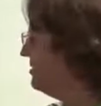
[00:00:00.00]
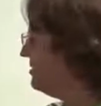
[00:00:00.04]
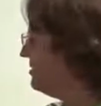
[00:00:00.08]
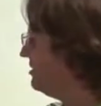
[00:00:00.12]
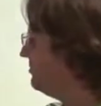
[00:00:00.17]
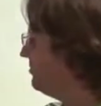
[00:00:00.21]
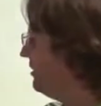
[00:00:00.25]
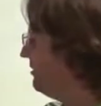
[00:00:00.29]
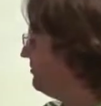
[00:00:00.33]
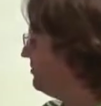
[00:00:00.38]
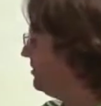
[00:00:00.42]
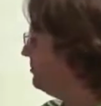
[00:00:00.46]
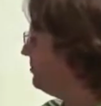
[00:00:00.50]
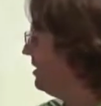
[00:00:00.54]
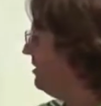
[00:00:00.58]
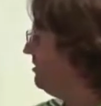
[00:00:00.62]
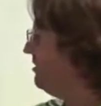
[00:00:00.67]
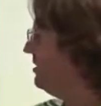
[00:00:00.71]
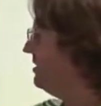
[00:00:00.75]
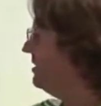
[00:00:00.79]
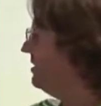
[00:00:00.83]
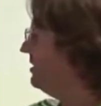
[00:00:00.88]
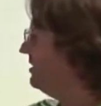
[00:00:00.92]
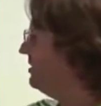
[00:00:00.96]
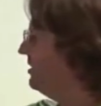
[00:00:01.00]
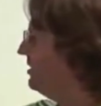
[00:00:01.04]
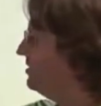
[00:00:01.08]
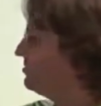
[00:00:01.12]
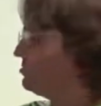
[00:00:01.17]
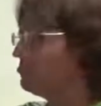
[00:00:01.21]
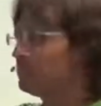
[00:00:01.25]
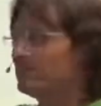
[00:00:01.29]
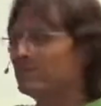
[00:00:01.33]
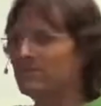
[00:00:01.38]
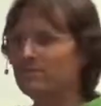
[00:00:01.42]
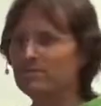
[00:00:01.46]
system of the parent
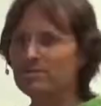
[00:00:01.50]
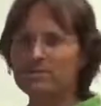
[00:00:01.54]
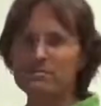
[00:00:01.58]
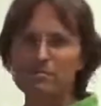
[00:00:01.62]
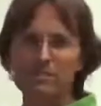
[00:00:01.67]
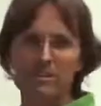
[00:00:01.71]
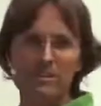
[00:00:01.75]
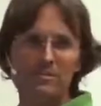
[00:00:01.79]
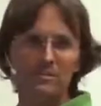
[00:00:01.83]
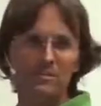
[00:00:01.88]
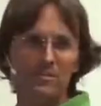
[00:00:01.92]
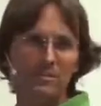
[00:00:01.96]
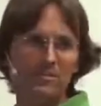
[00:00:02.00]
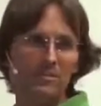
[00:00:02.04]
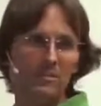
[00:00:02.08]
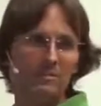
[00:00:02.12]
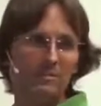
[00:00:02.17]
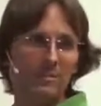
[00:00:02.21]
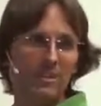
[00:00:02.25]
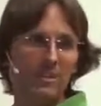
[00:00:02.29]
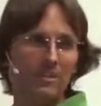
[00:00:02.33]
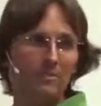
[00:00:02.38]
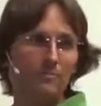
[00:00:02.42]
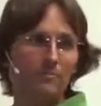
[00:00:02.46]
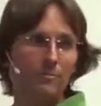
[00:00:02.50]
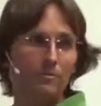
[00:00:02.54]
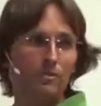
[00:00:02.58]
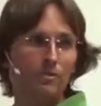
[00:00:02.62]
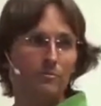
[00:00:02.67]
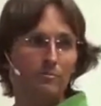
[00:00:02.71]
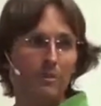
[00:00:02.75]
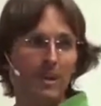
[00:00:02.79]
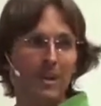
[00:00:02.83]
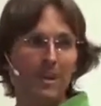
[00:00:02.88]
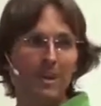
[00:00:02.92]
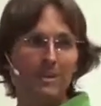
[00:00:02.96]
is a religious belief system that if
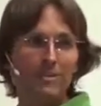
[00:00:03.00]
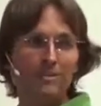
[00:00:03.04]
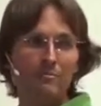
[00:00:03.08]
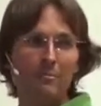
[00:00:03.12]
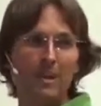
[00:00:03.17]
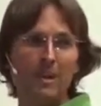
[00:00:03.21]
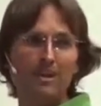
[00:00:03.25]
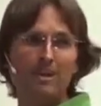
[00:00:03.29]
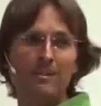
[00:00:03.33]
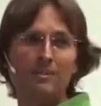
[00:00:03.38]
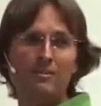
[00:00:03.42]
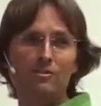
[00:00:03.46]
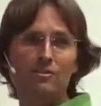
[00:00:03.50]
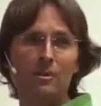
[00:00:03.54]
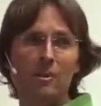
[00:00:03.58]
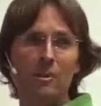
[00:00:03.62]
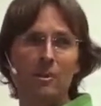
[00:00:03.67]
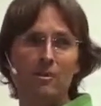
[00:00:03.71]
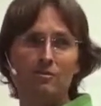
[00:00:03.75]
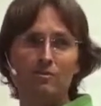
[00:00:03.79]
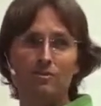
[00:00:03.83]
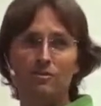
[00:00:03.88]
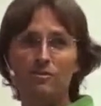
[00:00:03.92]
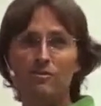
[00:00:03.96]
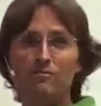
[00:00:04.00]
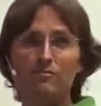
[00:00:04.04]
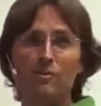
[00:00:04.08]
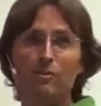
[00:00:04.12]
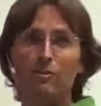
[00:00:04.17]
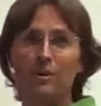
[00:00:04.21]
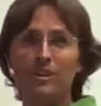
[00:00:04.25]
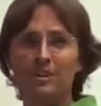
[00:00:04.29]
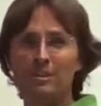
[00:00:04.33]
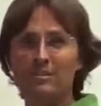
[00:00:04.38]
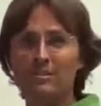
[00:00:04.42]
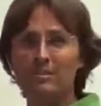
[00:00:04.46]
you spare smacking the child, you're
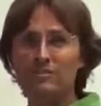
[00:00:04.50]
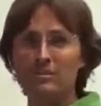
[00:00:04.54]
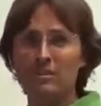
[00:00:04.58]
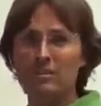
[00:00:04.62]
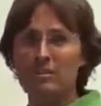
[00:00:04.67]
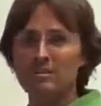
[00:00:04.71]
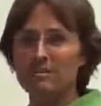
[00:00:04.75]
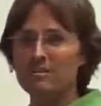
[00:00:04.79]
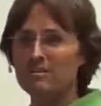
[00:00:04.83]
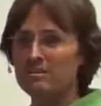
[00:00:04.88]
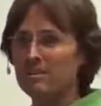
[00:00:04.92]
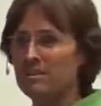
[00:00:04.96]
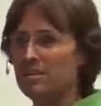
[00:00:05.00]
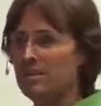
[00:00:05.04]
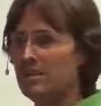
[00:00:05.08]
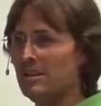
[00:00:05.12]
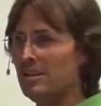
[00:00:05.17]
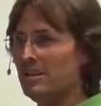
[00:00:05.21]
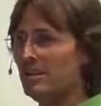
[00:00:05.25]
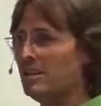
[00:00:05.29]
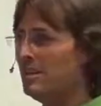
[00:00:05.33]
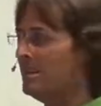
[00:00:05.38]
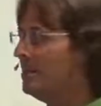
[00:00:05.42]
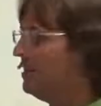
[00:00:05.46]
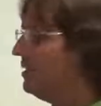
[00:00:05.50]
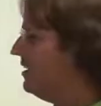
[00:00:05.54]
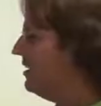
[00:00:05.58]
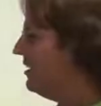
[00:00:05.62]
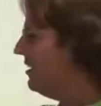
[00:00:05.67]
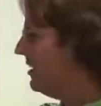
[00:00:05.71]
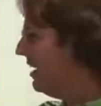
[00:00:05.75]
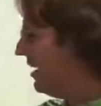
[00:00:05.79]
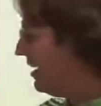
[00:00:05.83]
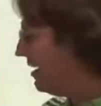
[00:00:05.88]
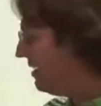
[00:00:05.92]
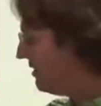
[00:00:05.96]
spoiling the child,
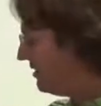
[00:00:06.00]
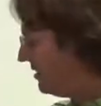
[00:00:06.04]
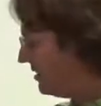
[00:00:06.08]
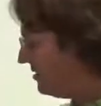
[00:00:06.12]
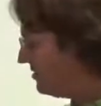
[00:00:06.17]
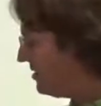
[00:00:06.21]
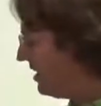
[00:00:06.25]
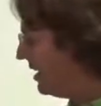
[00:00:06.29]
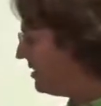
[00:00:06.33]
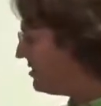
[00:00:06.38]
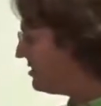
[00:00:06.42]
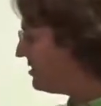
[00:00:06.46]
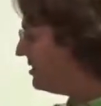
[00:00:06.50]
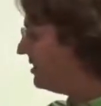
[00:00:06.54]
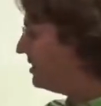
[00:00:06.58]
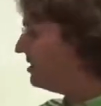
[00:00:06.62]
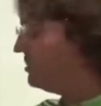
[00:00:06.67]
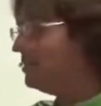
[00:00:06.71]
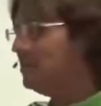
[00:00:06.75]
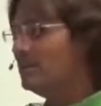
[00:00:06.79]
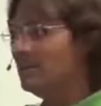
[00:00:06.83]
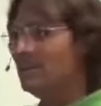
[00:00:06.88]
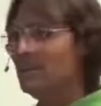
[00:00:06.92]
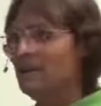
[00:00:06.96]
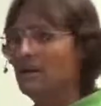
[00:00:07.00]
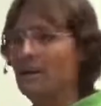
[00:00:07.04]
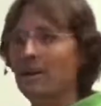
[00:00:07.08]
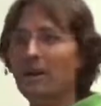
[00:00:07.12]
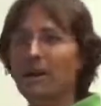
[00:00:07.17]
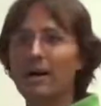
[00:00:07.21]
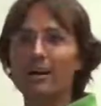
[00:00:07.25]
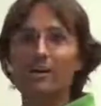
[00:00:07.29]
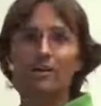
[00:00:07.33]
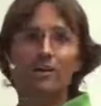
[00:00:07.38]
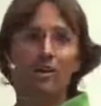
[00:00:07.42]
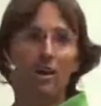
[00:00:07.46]
now there's actually
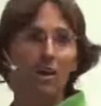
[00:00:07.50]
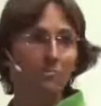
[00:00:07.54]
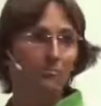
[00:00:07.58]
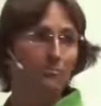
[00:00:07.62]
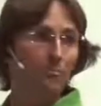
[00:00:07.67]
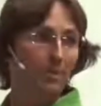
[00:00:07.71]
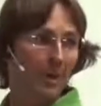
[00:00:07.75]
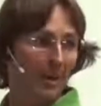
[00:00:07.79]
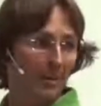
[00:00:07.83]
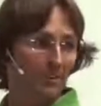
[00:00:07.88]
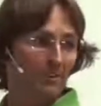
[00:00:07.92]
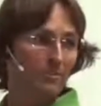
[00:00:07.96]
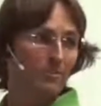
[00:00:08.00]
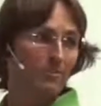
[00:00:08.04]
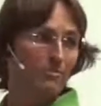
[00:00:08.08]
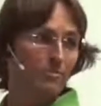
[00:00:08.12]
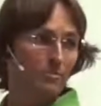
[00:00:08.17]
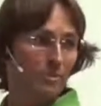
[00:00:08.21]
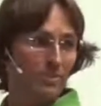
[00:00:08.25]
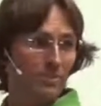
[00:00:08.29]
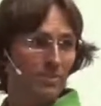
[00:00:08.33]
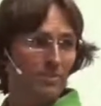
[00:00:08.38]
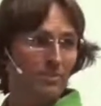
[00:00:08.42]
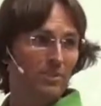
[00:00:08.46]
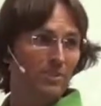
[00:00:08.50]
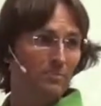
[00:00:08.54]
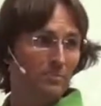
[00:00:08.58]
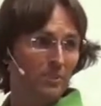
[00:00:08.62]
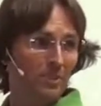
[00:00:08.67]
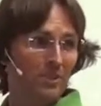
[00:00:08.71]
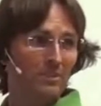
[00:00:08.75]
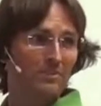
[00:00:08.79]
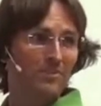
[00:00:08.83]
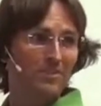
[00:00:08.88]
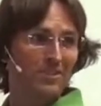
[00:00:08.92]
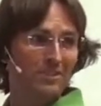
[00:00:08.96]
a God-based religious
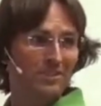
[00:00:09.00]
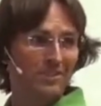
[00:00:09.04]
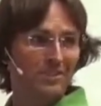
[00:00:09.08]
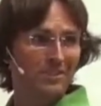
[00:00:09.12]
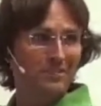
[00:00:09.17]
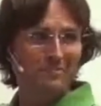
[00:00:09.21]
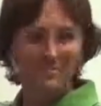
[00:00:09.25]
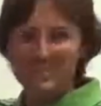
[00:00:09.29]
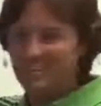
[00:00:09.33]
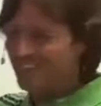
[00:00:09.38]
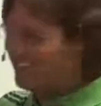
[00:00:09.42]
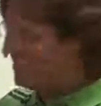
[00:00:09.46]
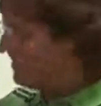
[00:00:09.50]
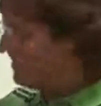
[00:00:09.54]
belief system